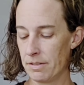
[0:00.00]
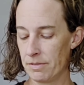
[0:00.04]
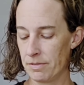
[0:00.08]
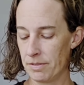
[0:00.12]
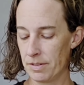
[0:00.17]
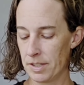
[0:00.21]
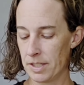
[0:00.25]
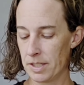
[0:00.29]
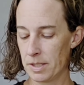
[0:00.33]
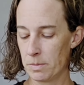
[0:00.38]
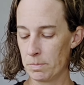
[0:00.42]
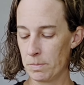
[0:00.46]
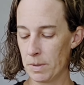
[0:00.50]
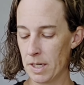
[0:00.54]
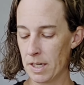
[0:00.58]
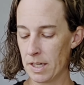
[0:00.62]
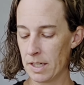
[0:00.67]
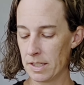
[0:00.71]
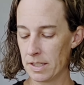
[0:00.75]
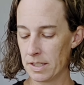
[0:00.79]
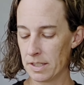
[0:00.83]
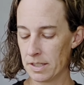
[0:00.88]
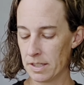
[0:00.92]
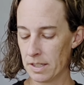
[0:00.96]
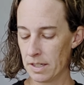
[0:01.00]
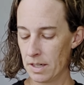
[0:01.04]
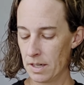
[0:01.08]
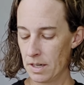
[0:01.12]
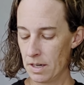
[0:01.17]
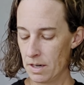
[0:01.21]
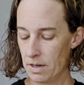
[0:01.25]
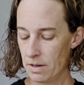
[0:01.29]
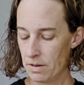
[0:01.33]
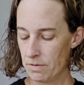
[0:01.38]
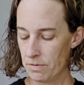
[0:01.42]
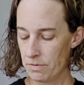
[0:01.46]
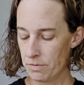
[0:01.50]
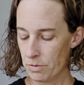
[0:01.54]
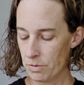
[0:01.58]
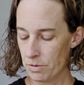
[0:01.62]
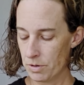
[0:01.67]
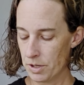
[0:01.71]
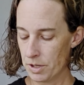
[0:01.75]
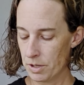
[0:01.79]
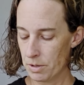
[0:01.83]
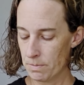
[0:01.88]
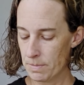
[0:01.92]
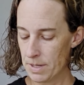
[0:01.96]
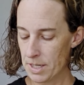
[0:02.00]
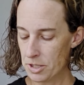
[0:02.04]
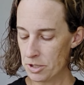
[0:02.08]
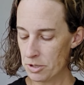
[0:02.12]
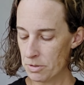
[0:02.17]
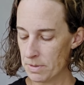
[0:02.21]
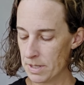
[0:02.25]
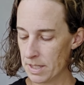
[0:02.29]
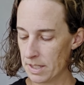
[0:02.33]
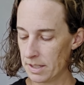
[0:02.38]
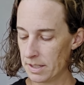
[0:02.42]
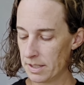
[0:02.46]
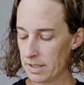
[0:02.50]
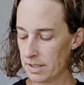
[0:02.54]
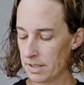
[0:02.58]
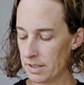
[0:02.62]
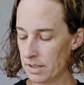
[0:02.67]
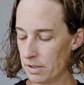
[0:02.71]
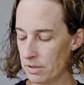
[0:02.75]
have spots for your measurements.